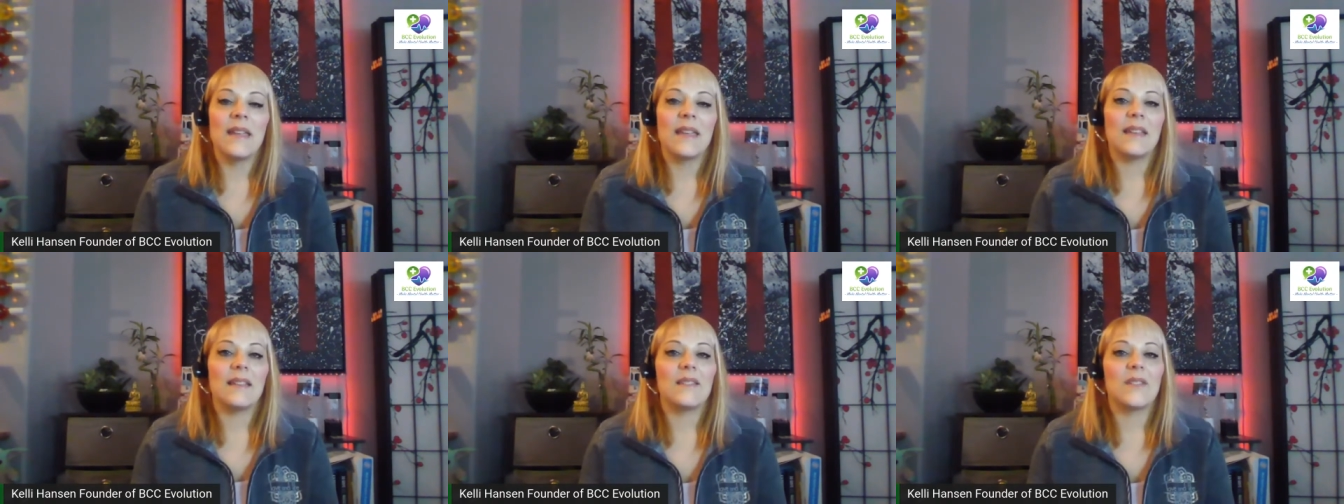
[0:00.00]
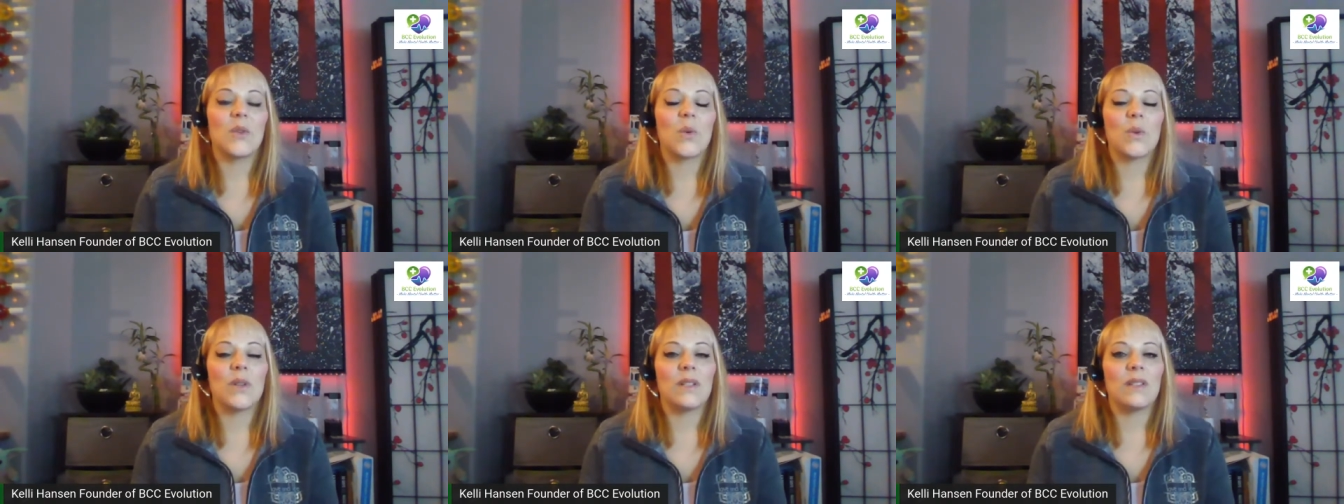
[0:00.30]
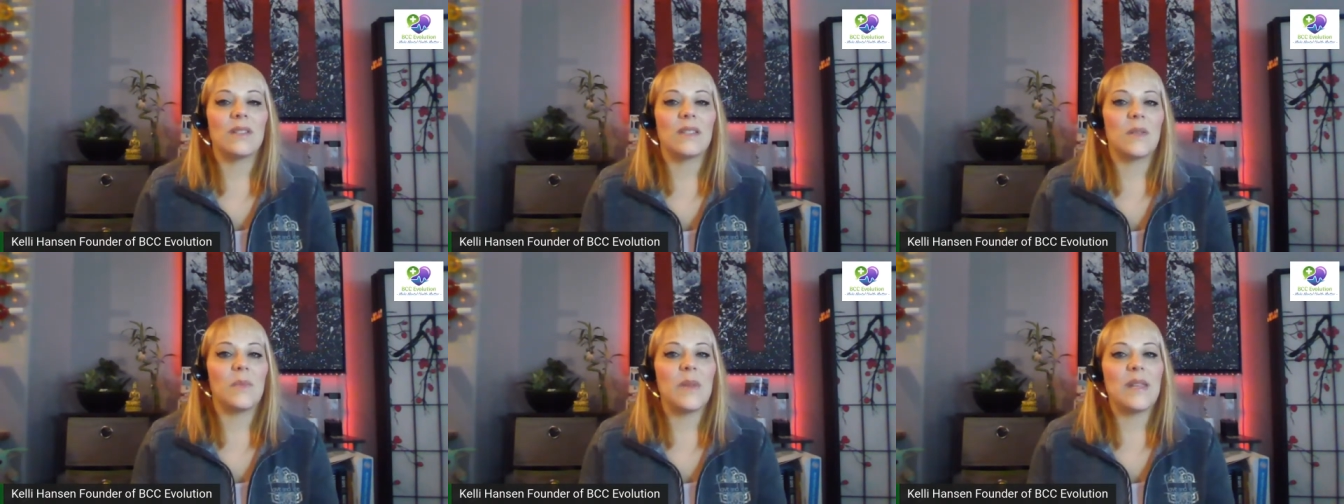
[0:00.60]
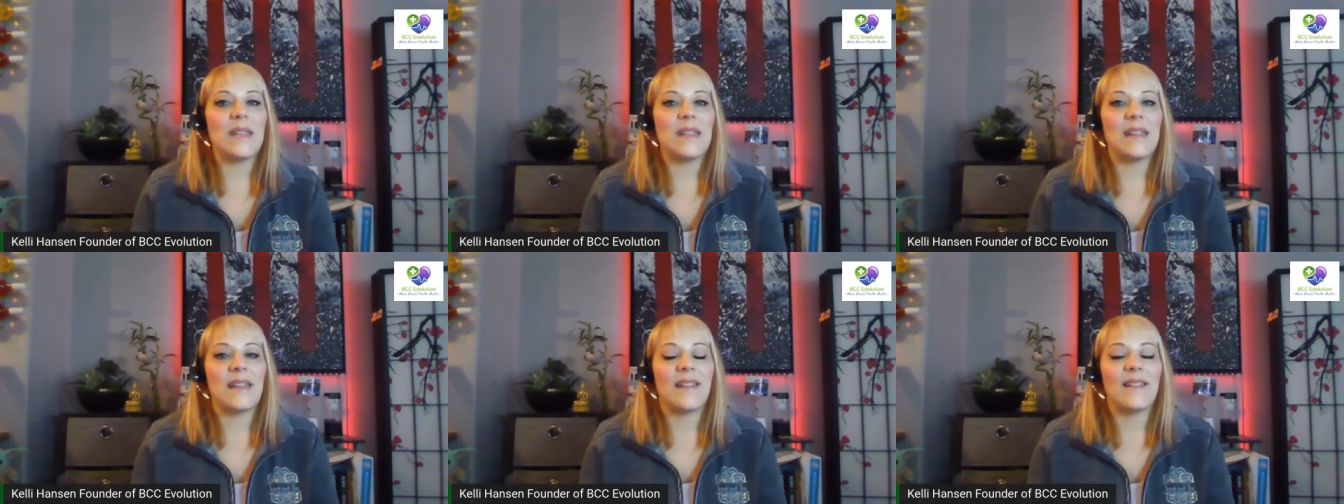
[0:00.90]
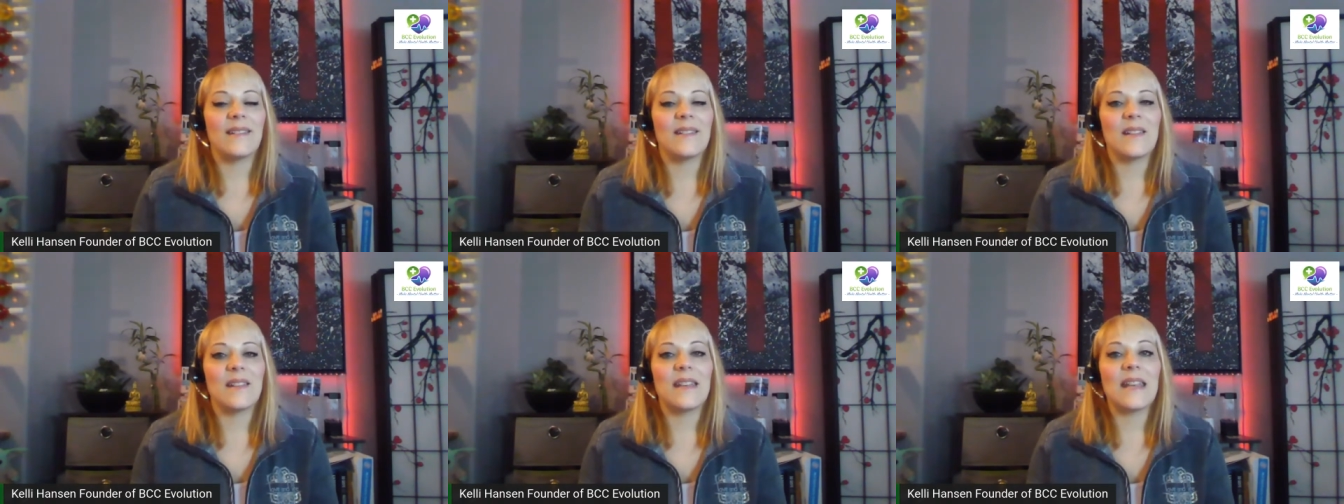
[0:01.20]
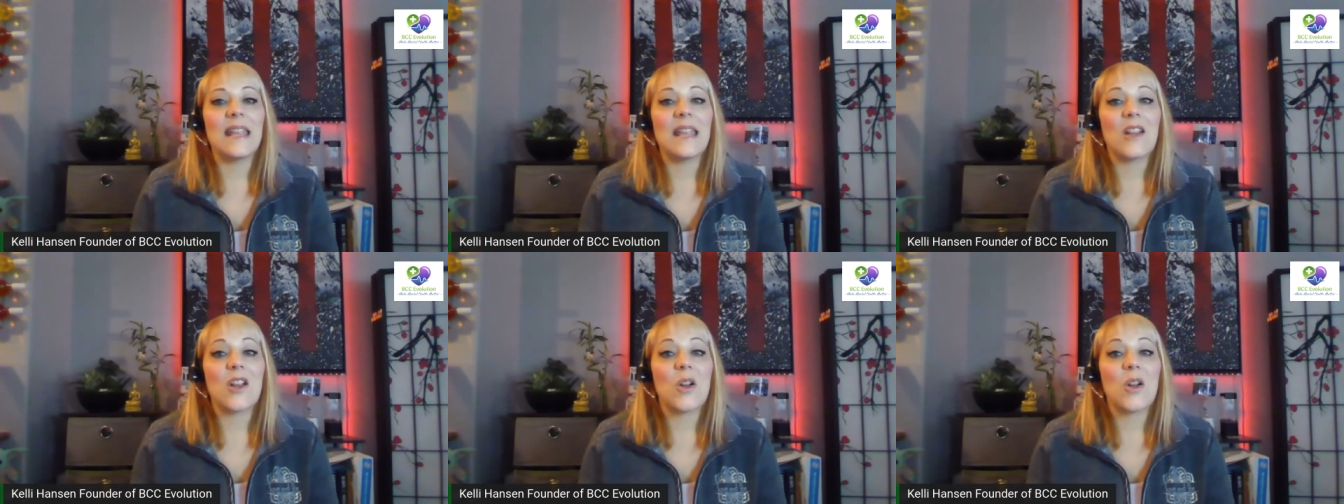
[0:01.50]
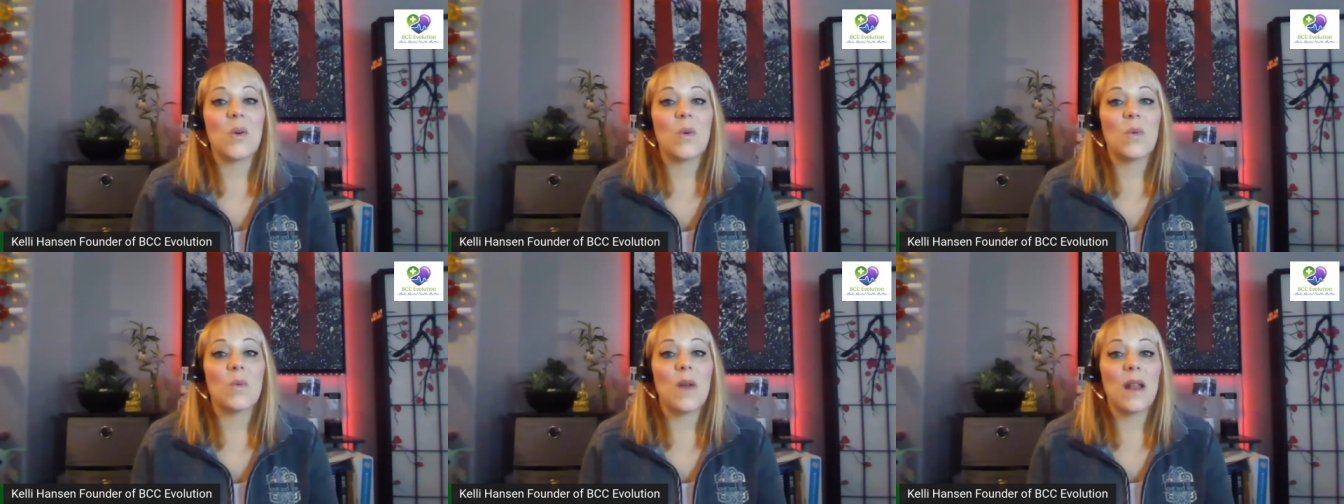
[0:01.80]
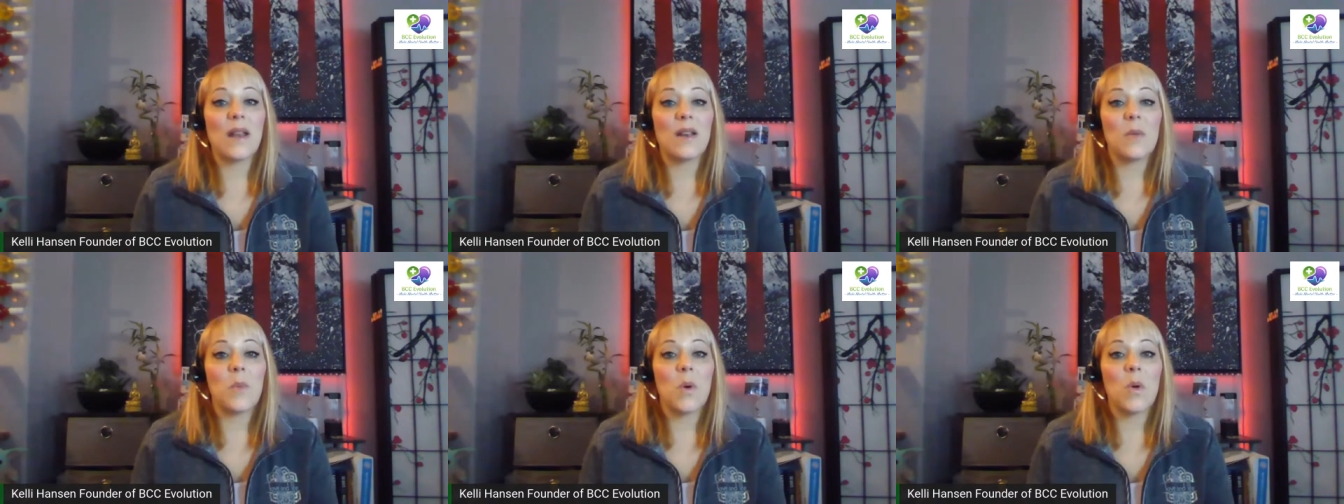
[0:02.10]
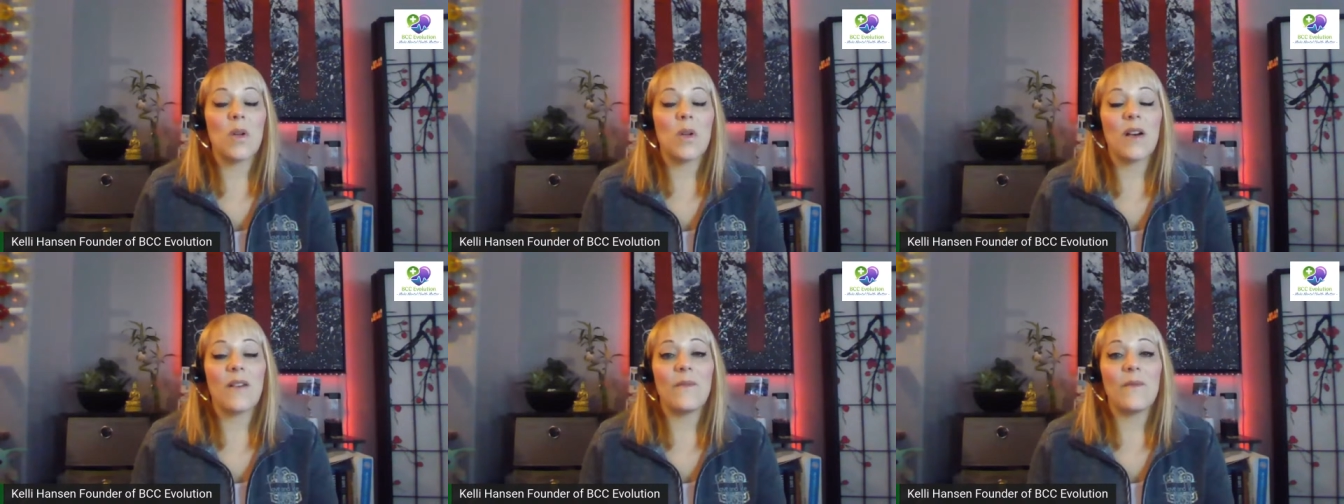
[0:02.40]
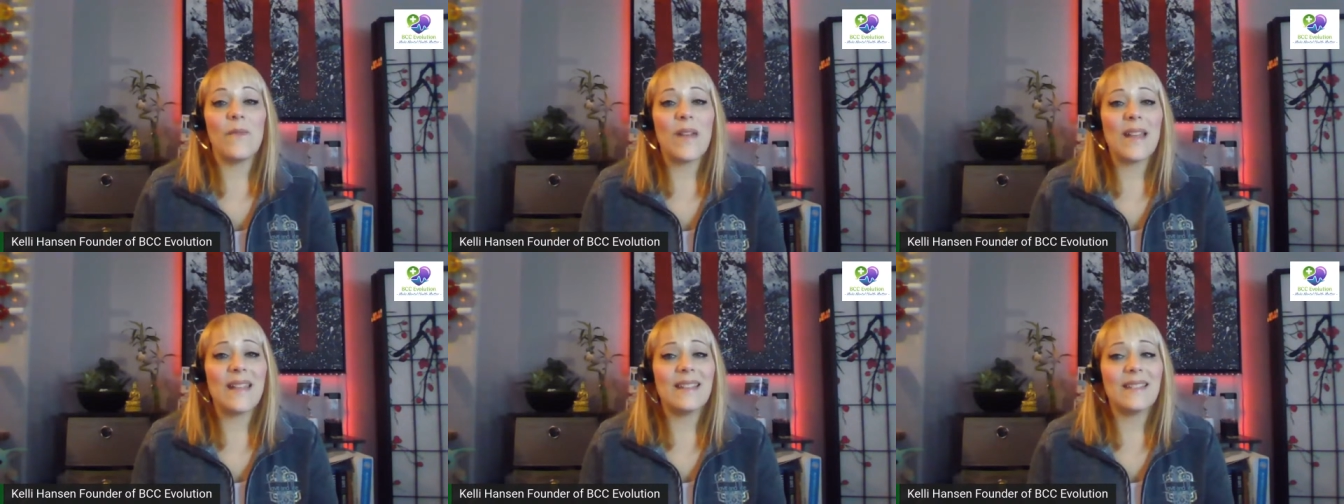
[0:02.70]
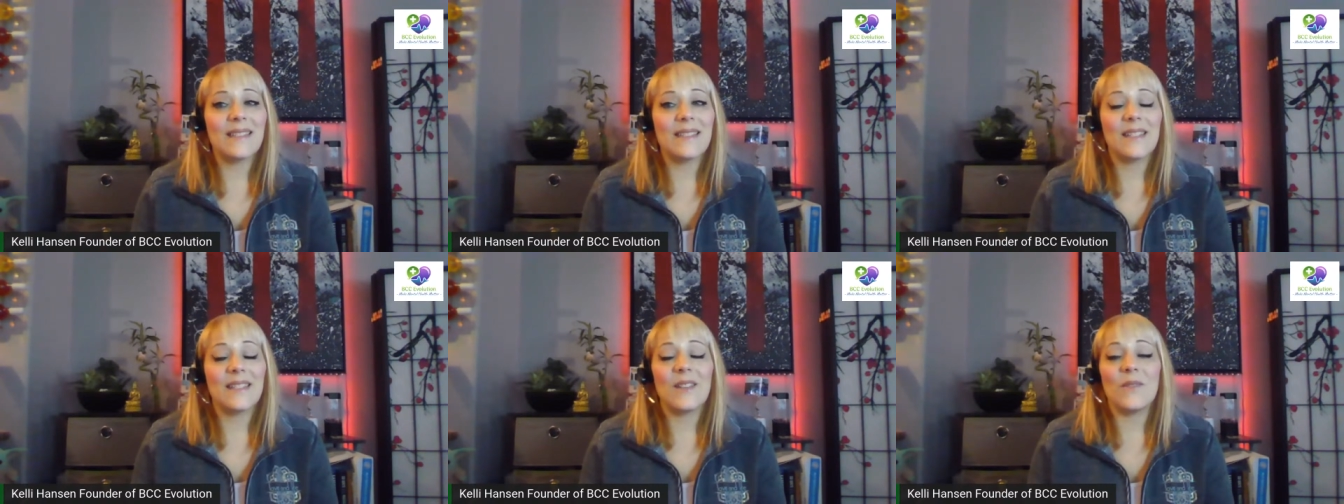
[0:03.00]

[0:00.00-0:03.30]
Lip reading: It's going to be an incredible event.